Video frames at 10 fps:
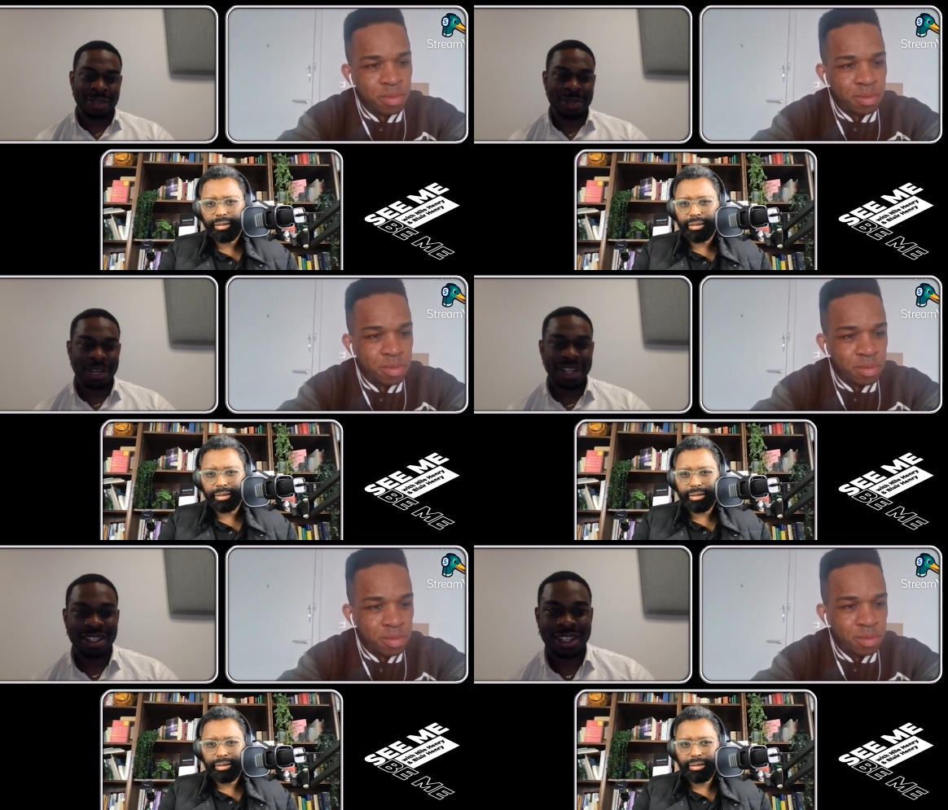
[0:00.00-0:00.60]

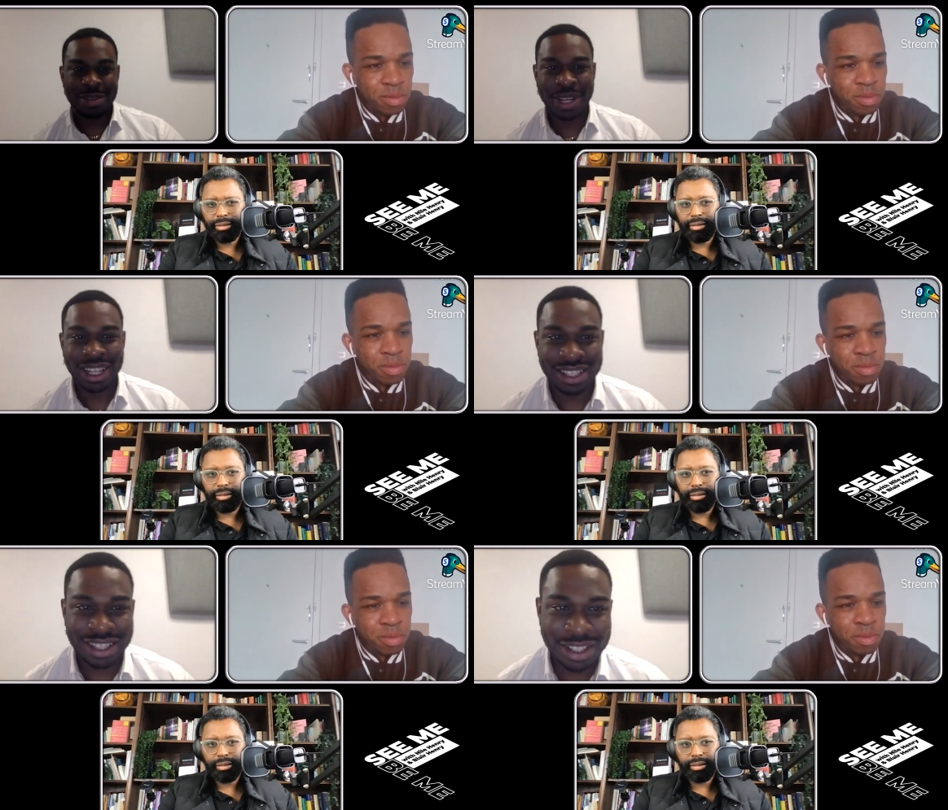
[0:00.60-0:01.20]
Speaker 1: amazing
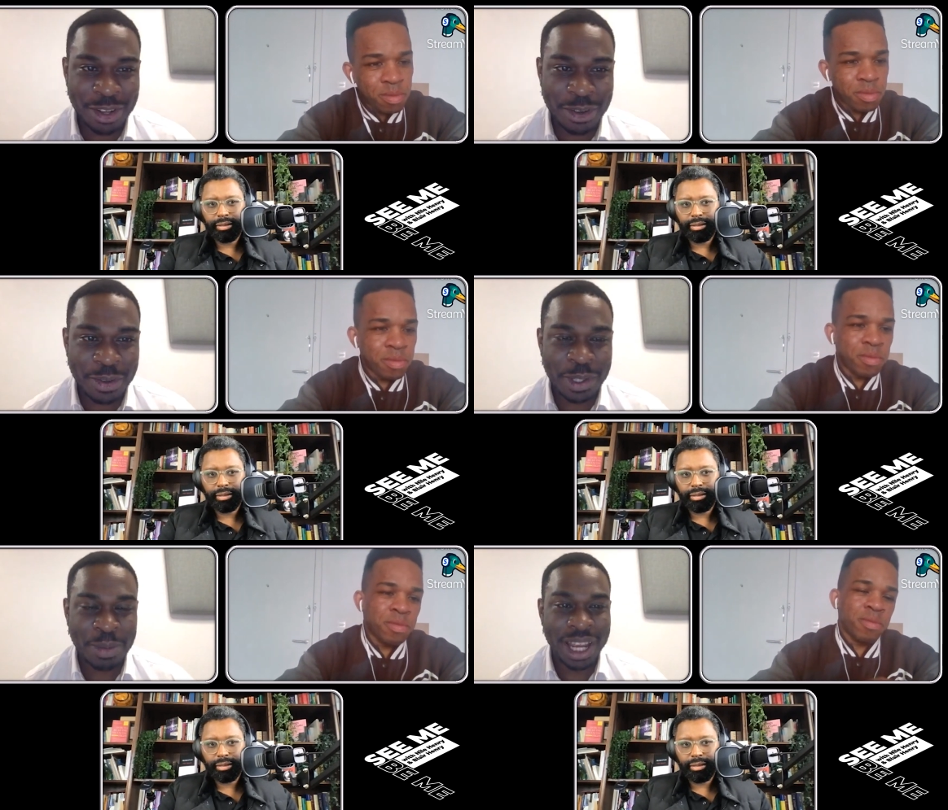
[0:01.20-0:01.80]
amazing
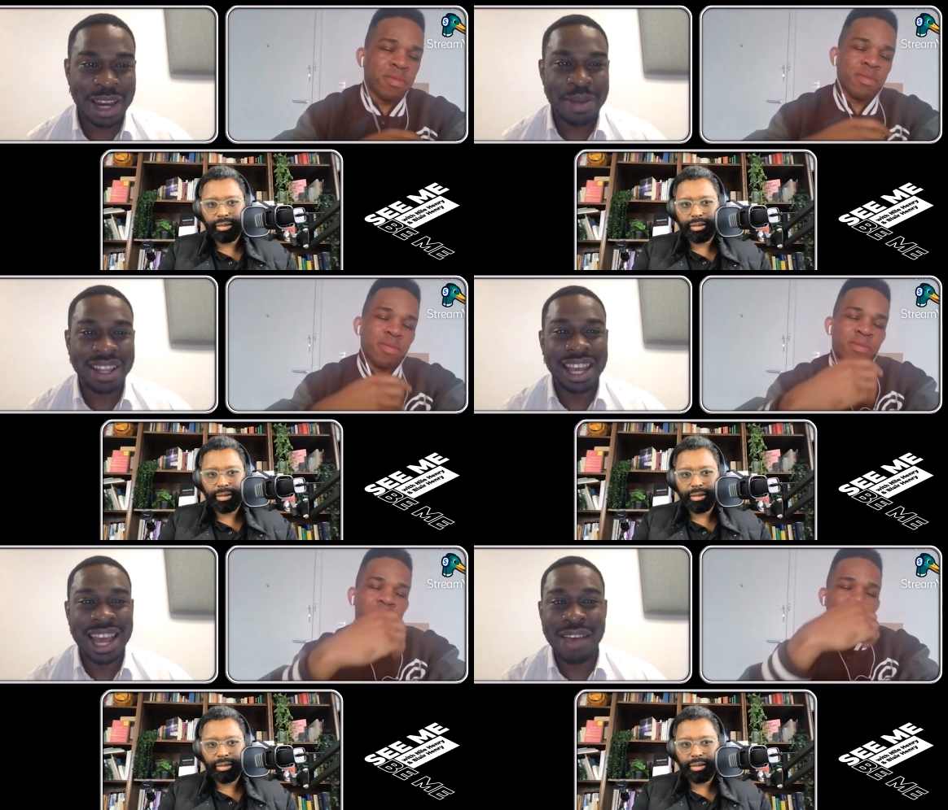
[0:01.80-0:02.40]
so speaking
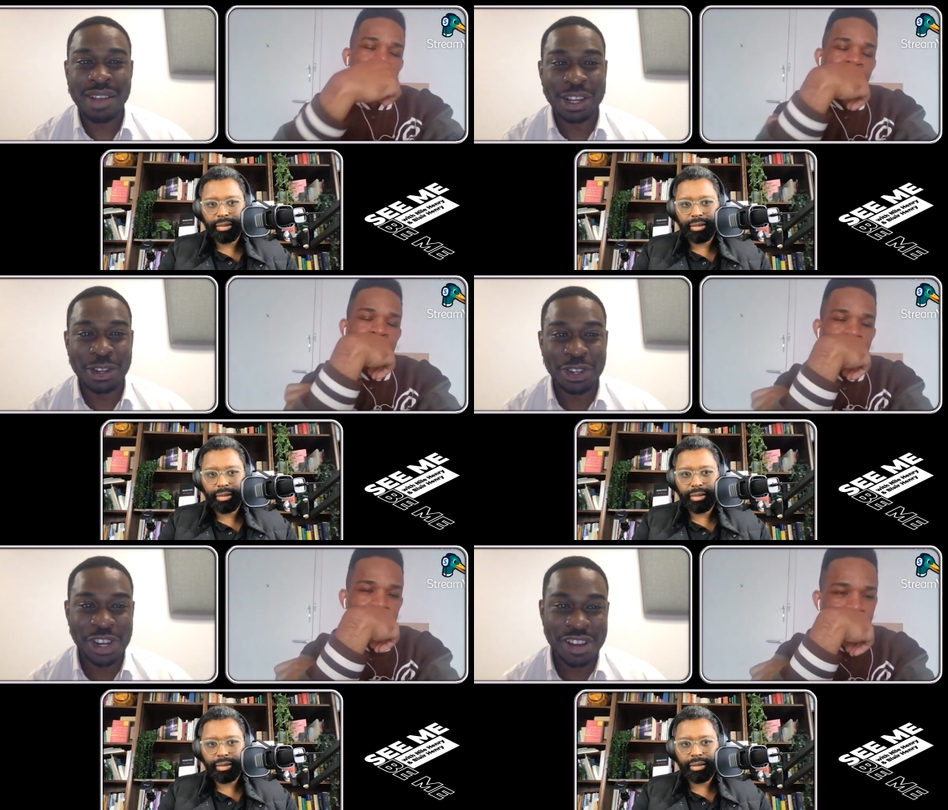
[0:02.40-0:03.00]
about the
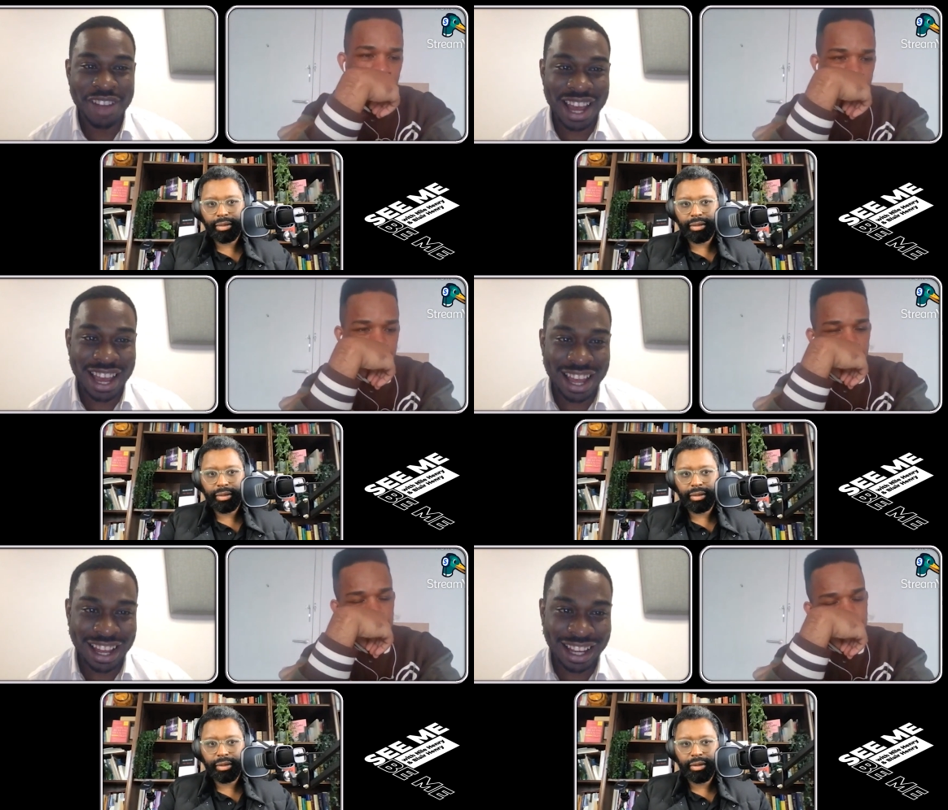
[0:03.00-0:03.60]
evolution of
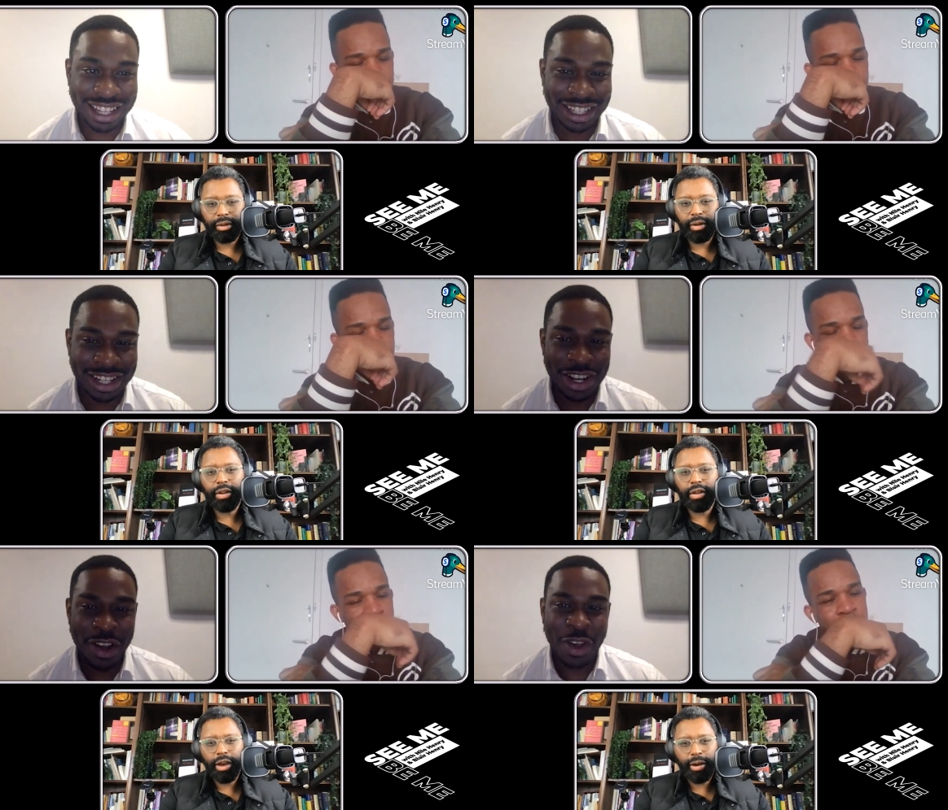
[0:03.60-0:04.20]
ai
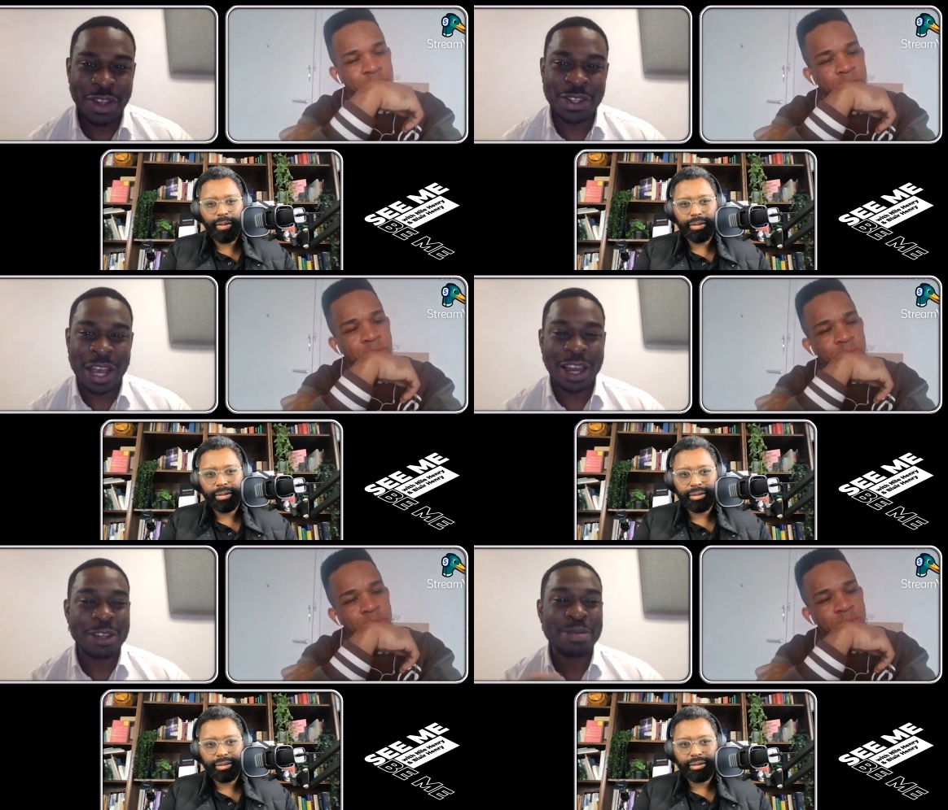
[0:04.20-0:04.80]
yeah
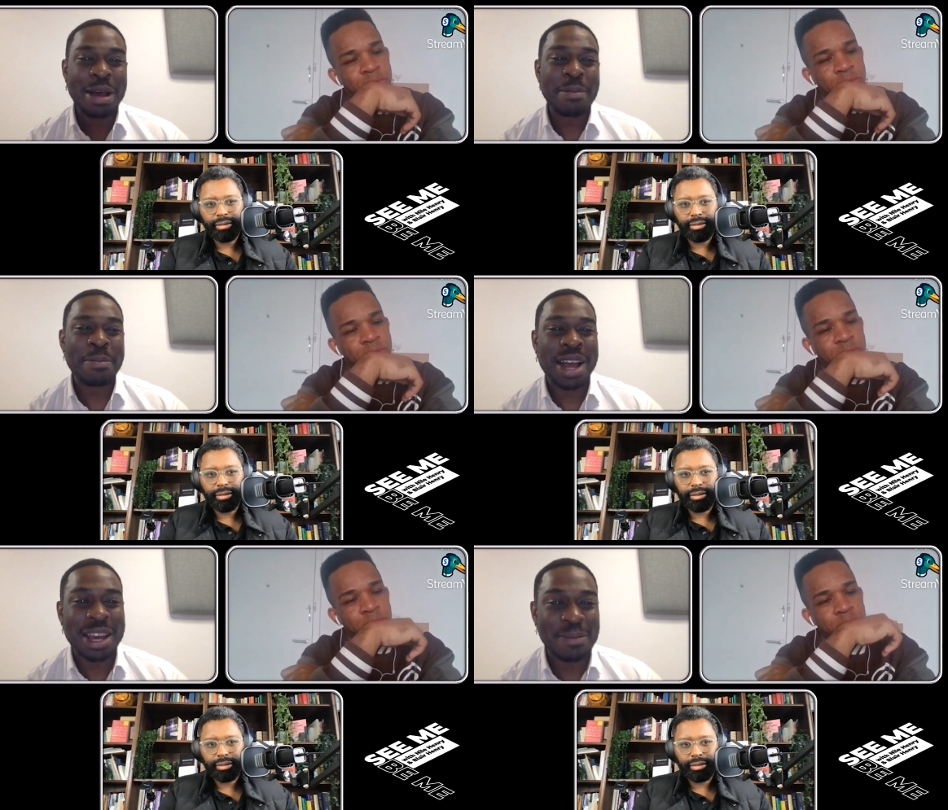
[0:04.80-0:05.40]
tell us about
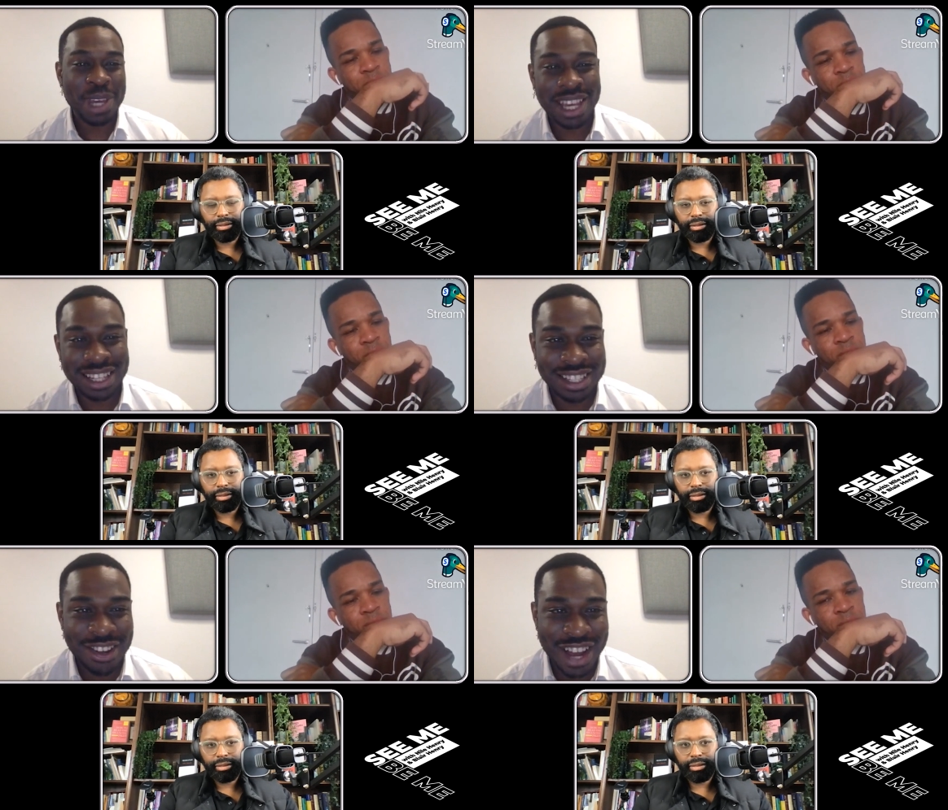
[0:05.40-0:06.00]

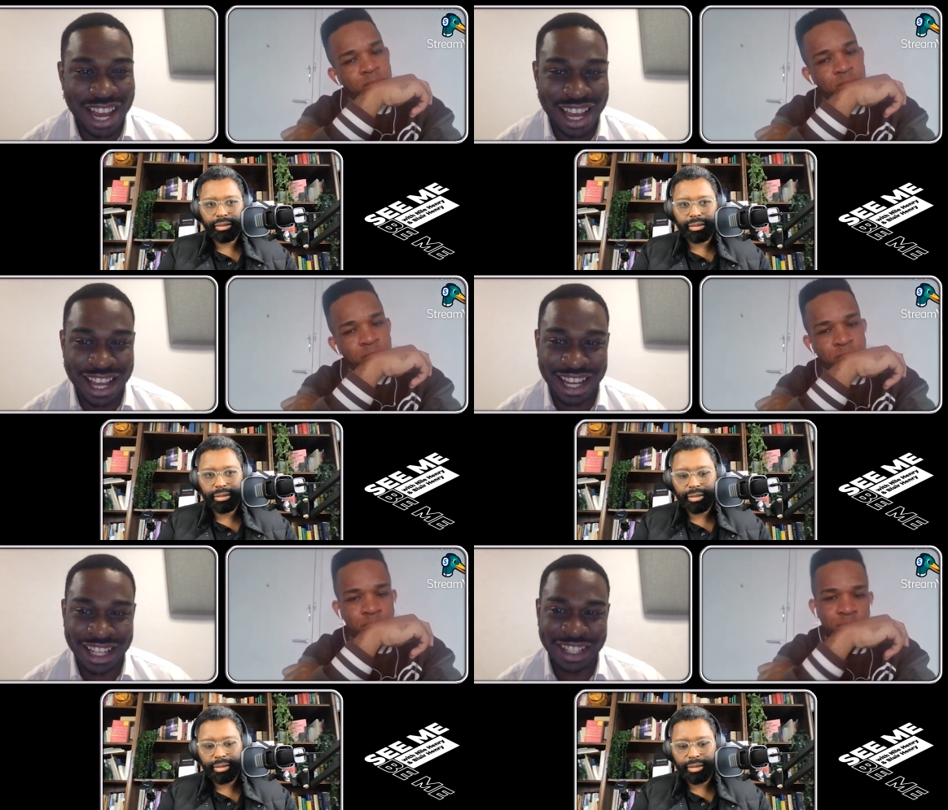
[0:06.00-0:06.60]

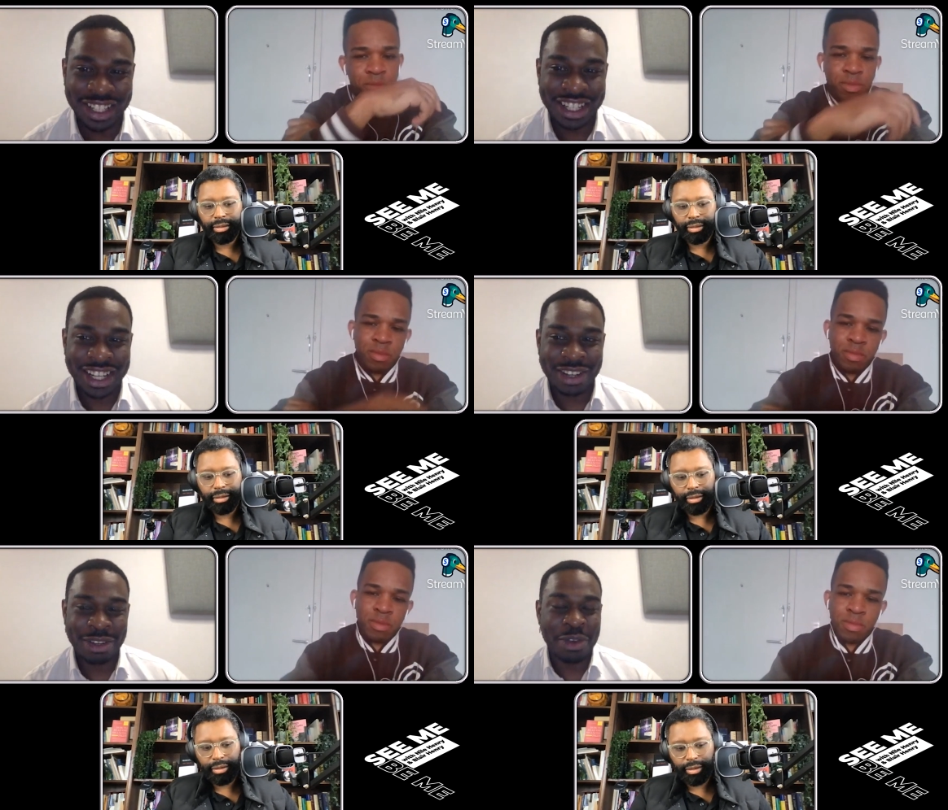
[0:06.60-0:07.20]
AI,
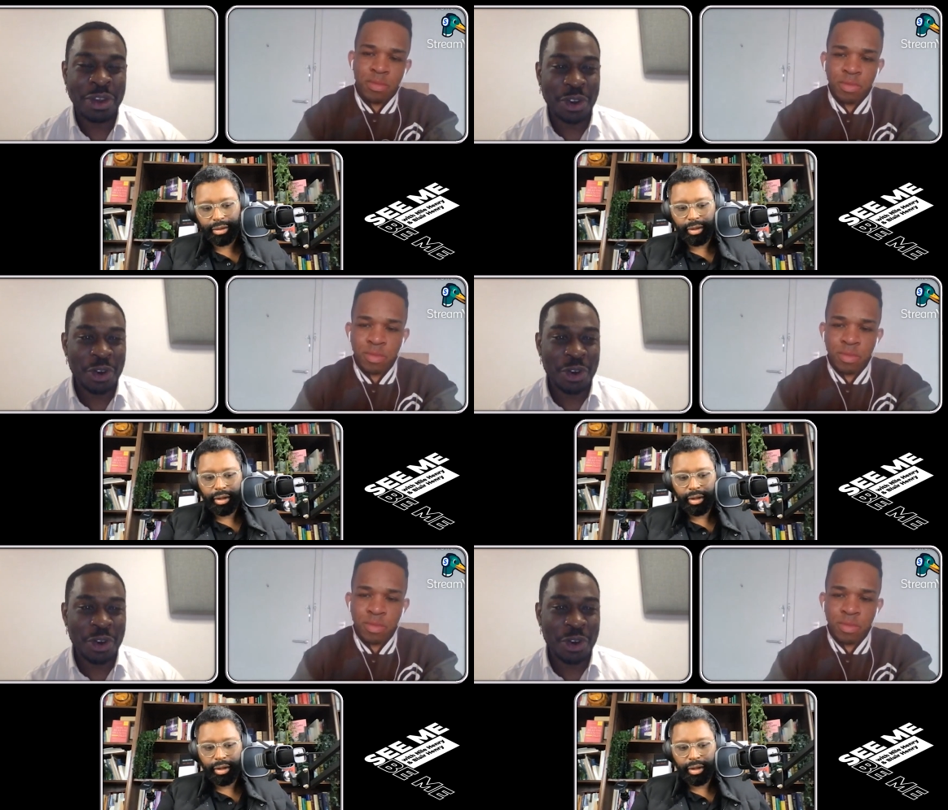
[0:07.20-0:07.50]
your